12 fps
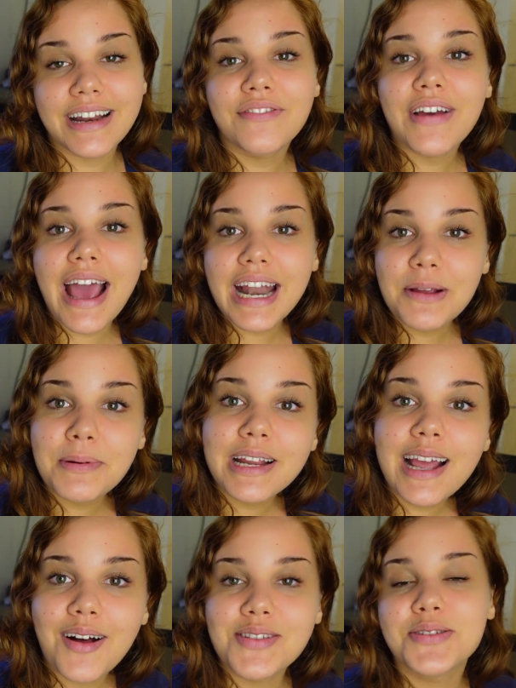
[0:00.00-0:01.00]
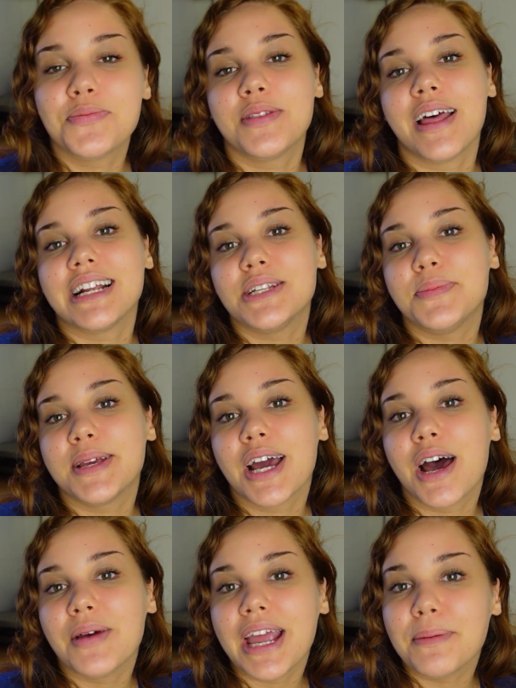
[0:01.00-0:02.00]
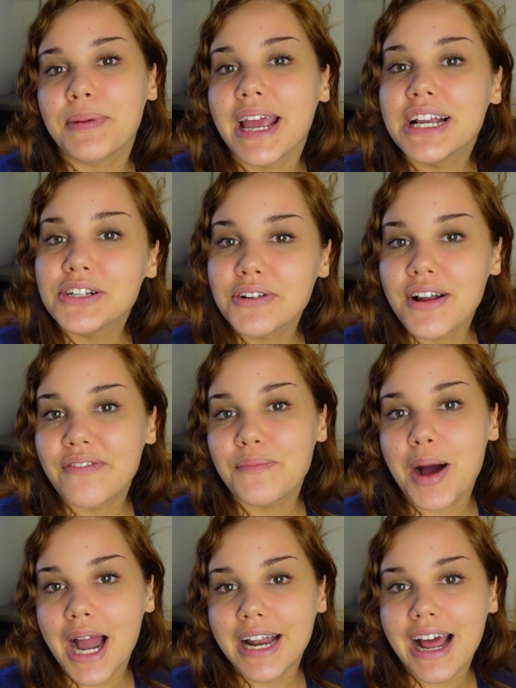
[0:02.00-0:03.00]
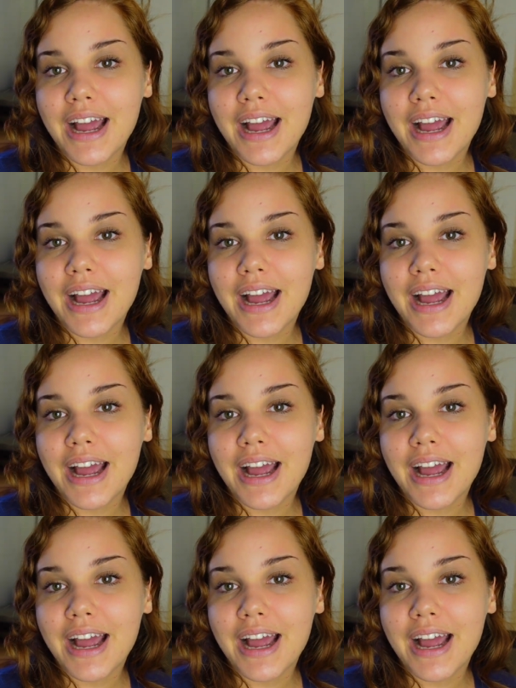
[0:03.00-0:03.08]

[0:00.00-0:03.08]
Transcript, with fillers: And if anybody else would like to become a patron of mine,